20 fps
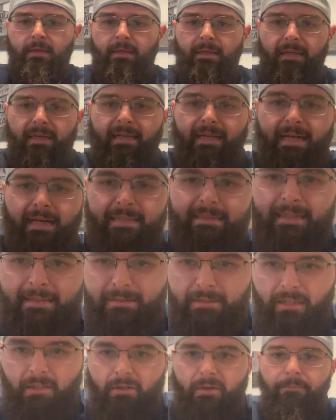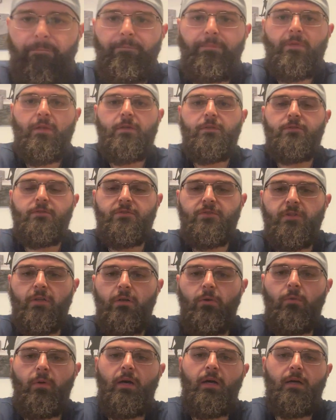Hey guys, how's it going?
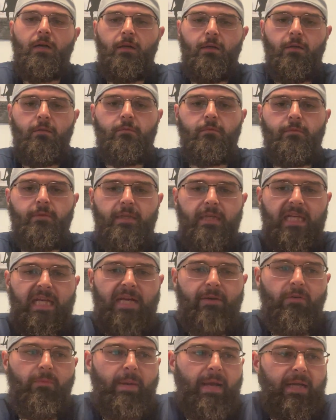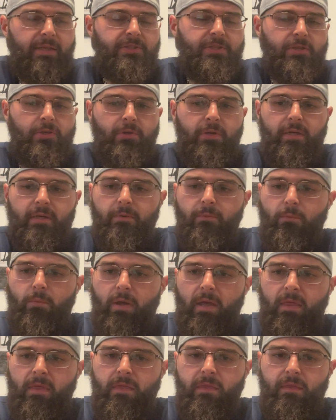So coming back to you
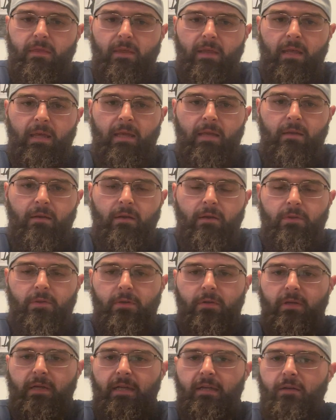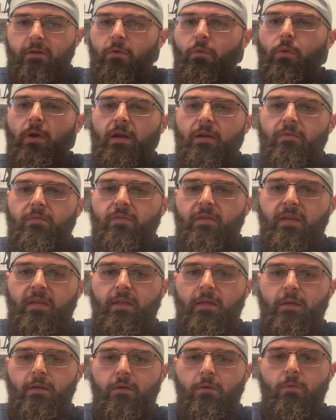with another kind of quick
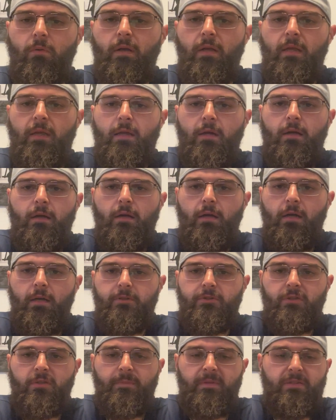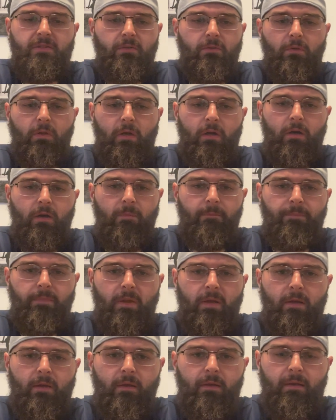video. Shouldn't be too long.
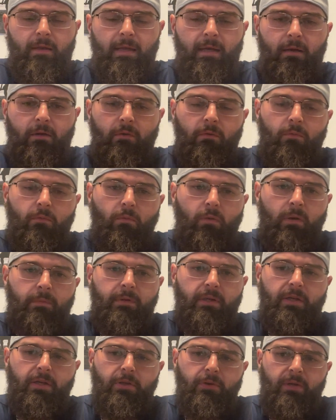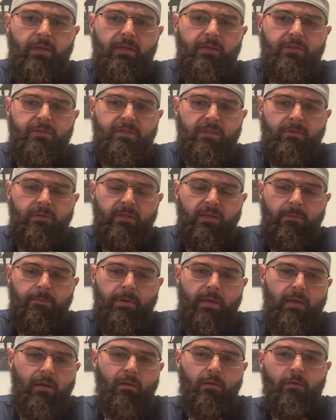Now, what I'm going to do here is I'm going to
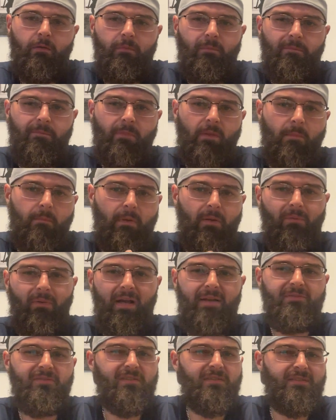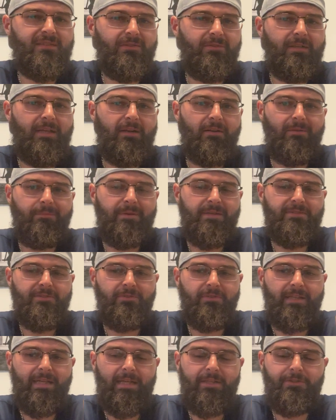compare my wife's concealed carry
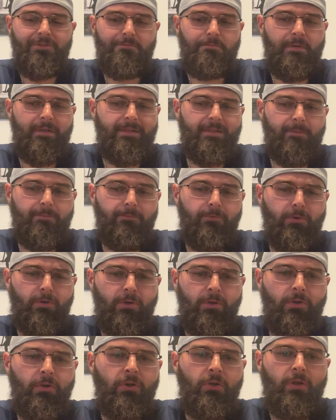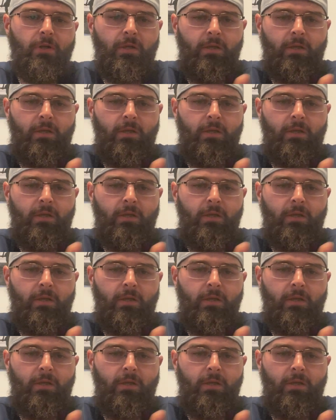pistol that I just picked up for her